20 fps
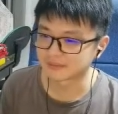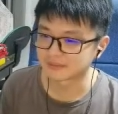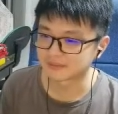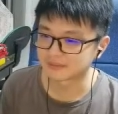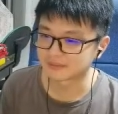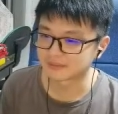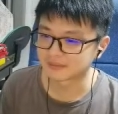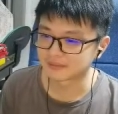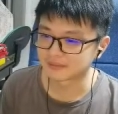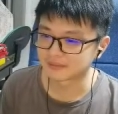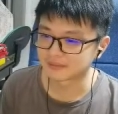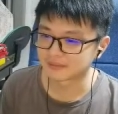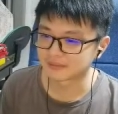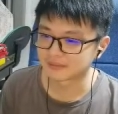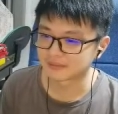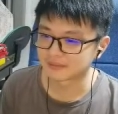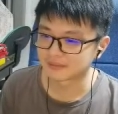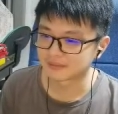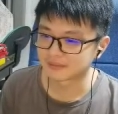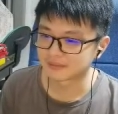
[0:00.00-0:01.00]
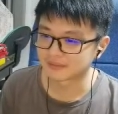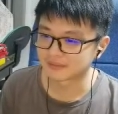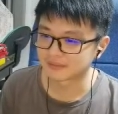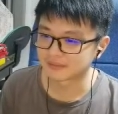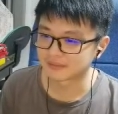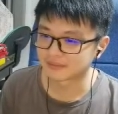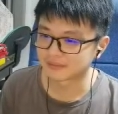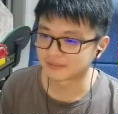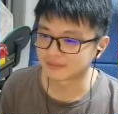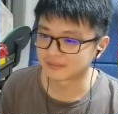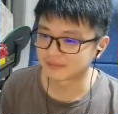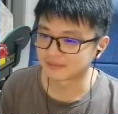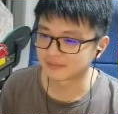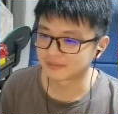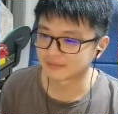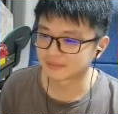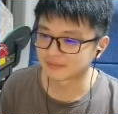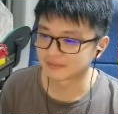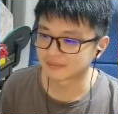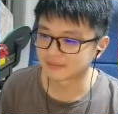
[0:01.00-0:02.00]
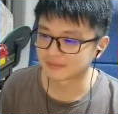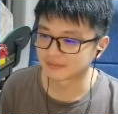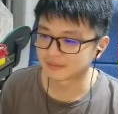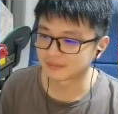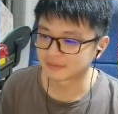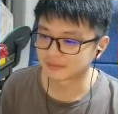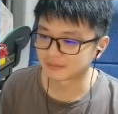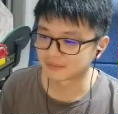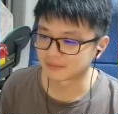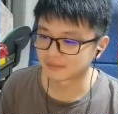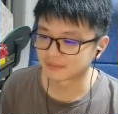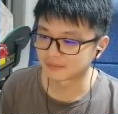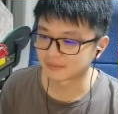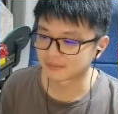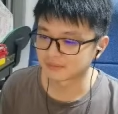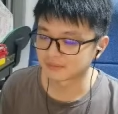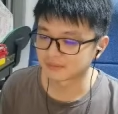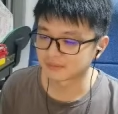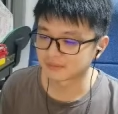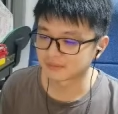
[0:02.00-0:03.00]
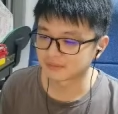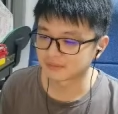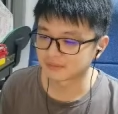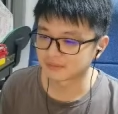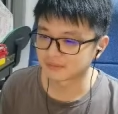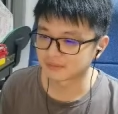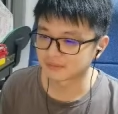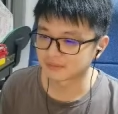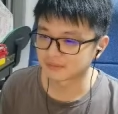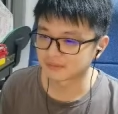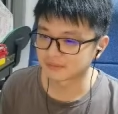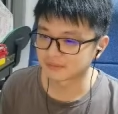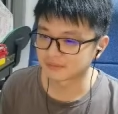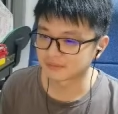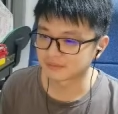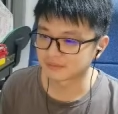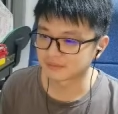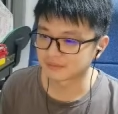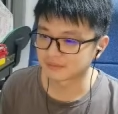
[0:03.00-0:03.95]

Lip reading: [no speech]